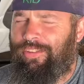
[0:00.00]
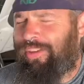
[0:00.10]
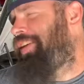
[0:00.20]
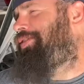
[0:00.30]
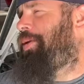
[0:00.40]

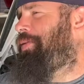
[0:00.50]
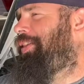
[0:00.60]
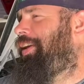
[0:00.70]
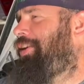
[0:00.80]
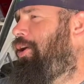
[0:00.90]
So that's
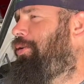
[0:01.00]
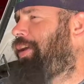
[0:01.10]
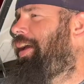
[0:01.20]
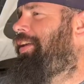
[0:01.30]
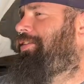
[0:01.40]
typically it goes.
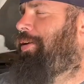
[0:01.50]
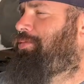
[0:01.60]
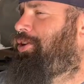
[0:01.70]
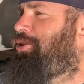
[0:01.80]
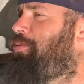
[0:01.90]
I get
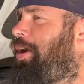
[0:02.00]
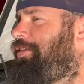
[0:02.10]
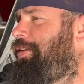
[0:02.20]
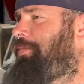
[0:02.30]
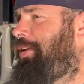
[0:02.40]
something, you
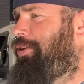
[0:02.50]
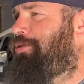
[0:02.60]
want something.